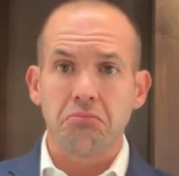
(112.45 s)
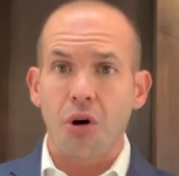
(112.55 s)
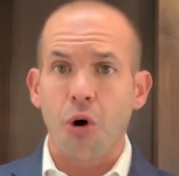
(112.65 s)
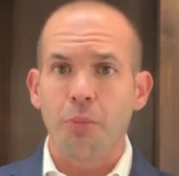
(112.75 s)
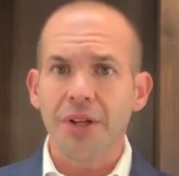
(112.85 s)

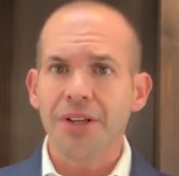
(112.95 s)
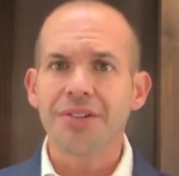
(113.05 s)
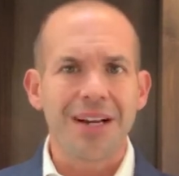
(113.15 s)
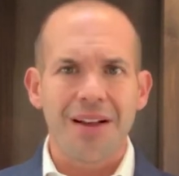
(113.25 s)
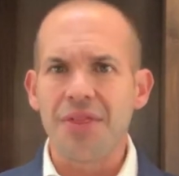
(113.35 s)
open
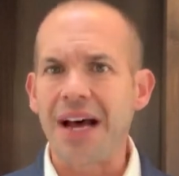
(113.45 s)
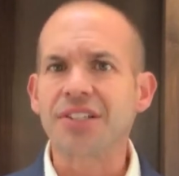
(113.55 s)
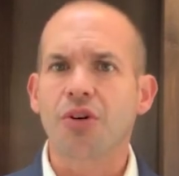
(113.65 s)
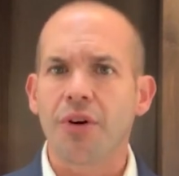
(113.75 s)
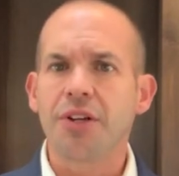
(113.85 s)
it,
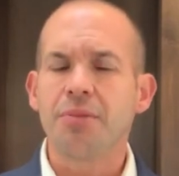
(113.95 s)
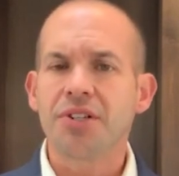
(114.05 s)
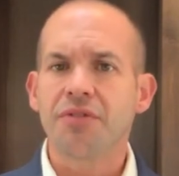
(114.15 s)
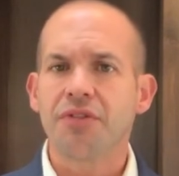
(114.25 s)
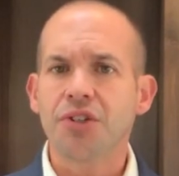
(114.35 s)
that's going to be
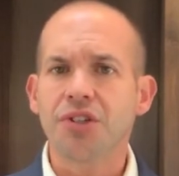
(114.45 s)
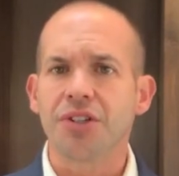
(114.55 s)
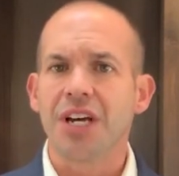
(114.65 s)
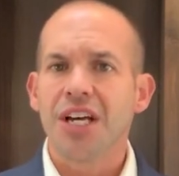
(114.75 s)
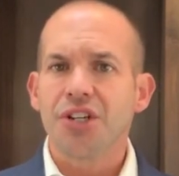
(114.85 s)
sufficient.